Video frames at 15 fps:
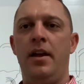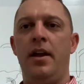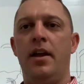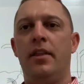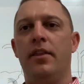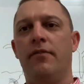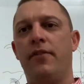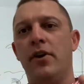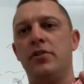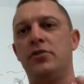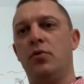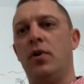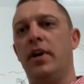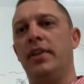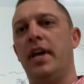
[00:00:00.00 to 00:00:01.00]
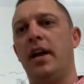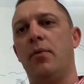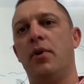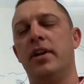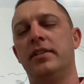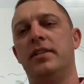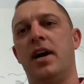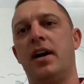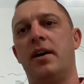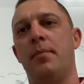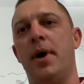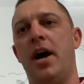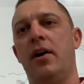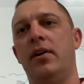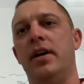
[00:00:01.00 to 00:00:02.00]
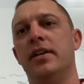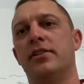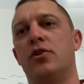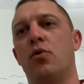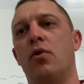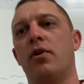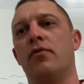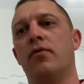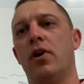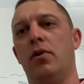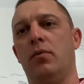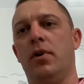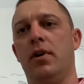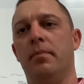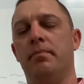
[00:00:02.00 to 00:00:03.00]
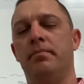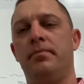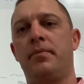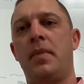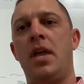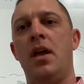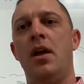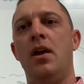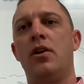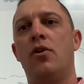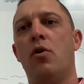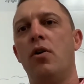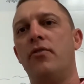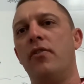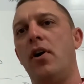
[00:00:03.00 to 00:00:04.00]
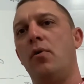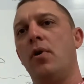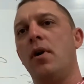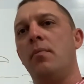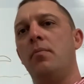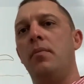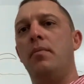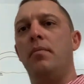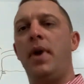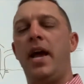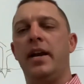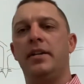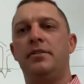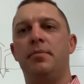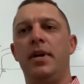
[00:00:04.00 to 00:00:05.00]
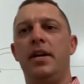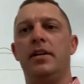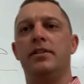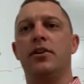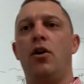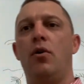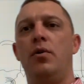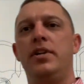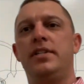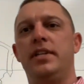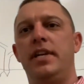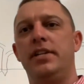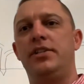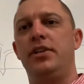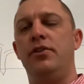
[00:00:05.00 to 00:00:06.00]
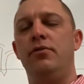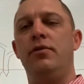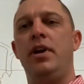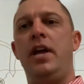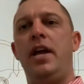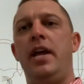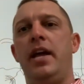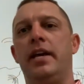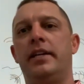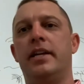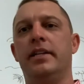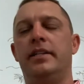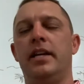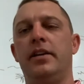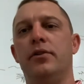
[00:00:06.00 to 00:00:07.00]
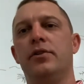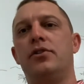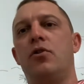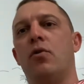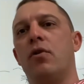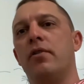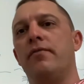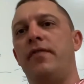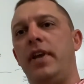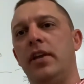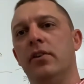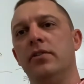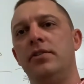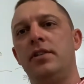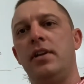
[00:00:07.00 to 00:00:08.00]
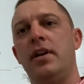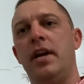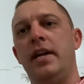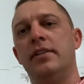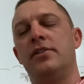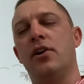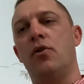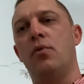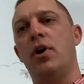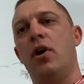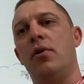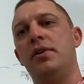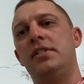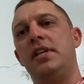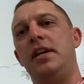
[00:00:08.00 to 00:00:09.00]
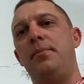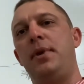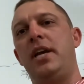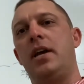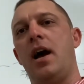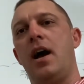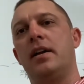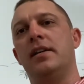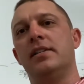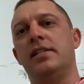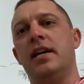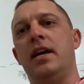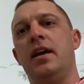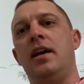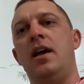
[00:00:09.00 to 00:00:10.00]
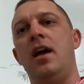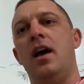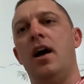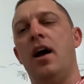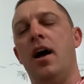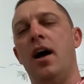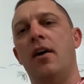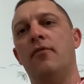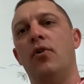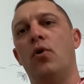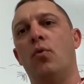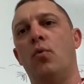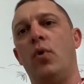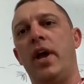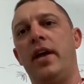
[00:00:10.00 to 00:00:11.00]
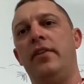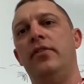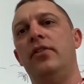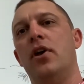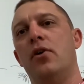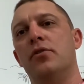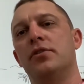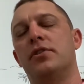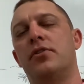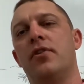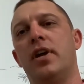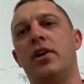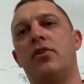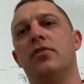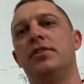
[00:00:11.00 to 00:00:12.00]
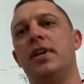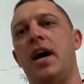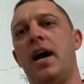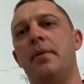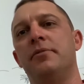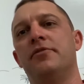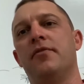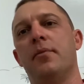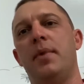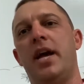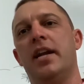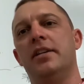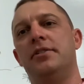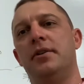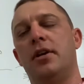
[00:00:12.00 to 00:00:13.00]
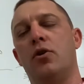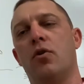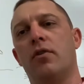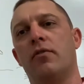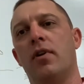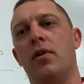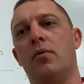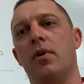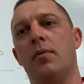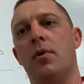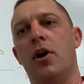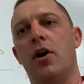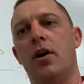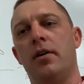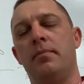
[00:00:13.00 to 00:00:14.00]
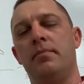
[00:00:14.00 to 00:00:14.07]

The first one that I want to talk about is corn rootworm. Corn rootworm management is always an issue in continuous corn fields, and so we always need to be cognizant of when those critical times for managing corn rootworm are.